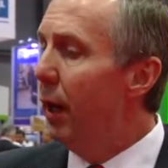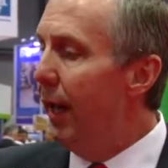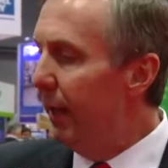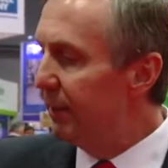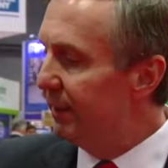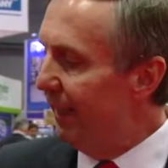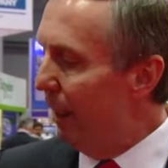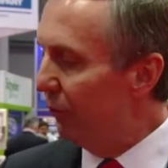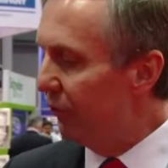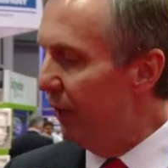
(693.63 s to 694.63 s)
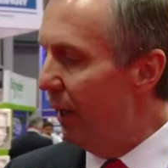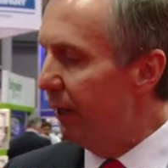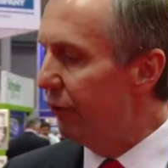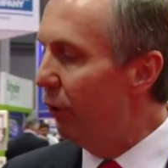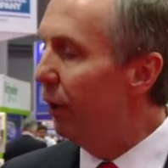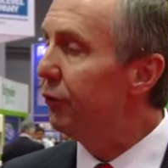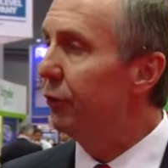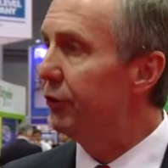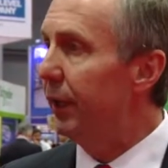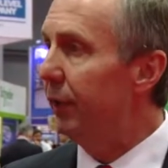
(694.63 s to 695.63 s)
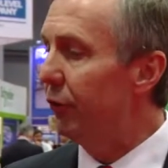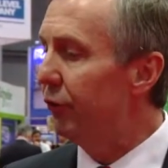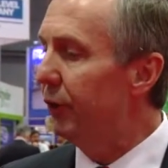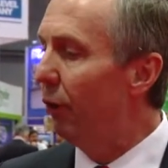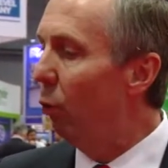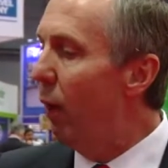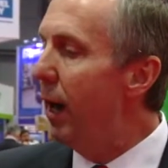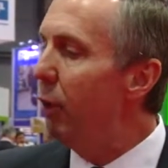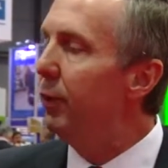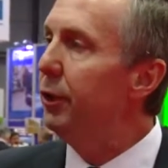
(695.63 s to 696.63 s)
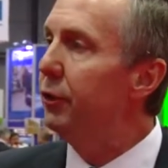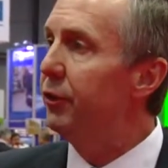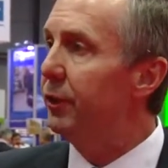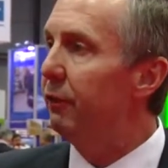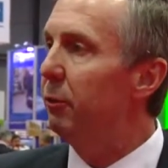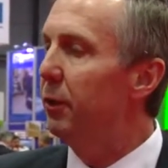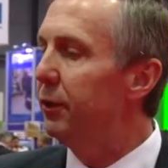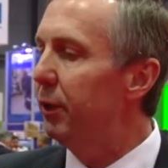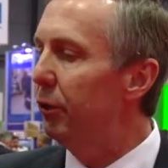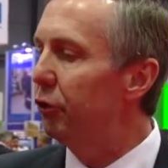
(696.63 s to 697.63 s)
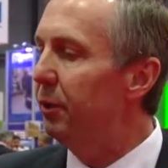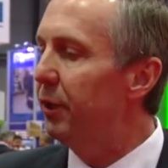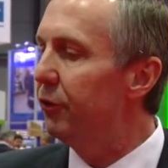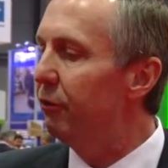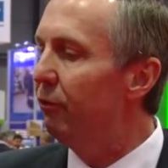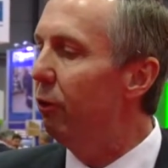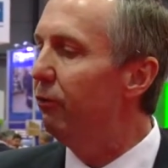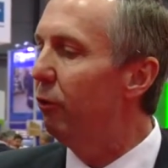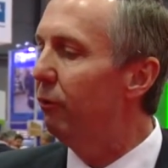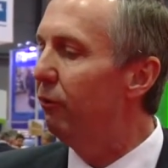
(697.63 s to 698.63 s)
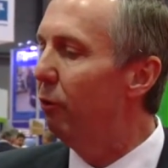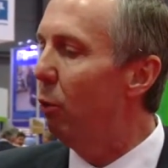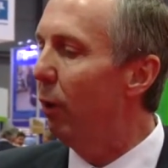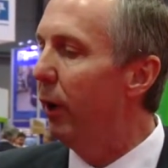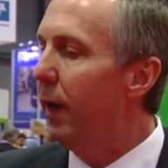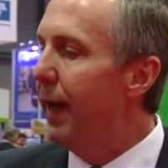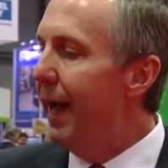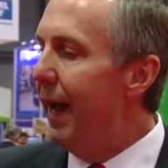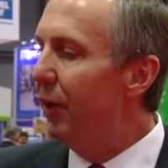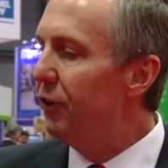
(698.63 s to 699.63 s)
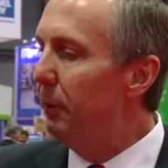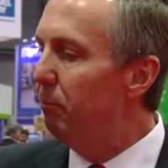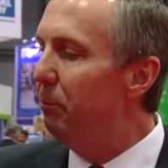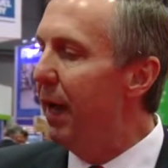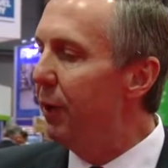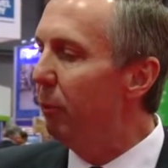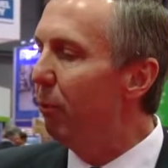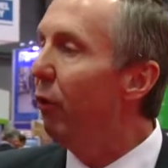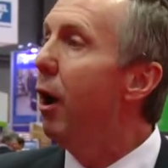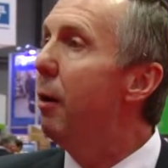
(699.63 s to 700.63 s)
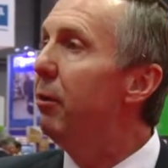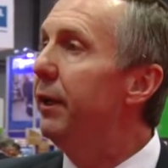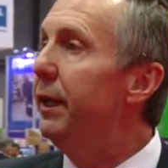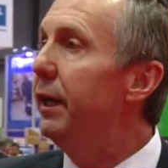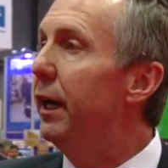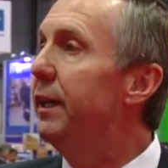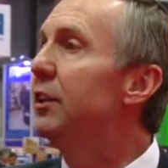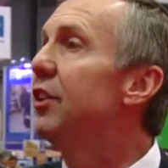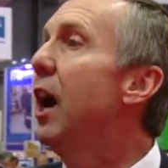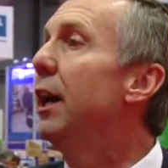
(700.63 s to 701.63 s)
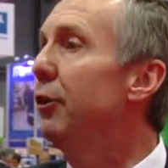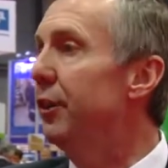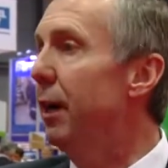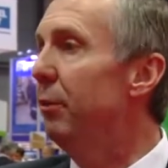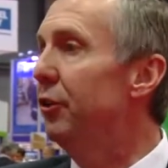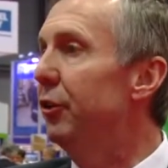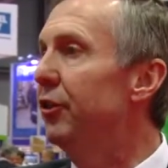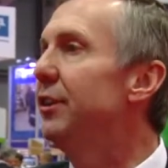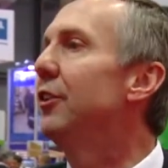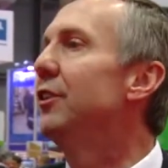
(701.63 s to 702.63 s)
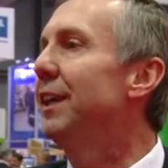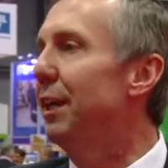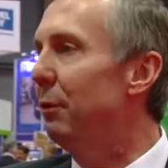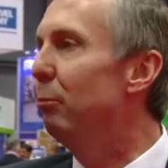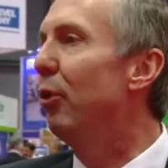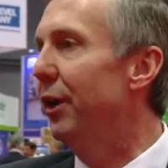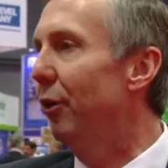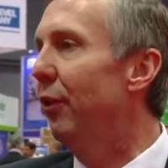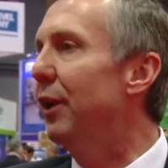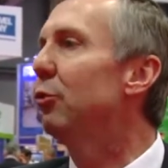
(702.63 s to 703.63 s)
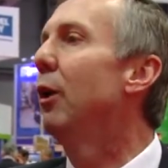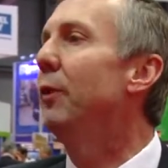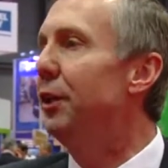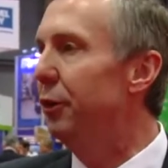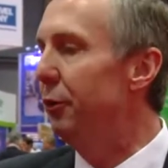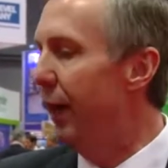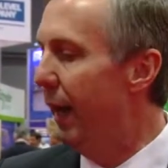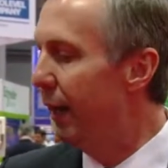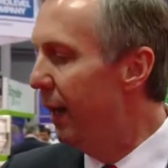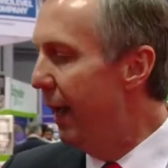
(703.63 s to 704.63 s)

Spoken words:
As the outside is also stainless steel. Why are we using different materials? Because the 444 has a better property against higher temperatures. It doesn't get brittle, that's why we do that.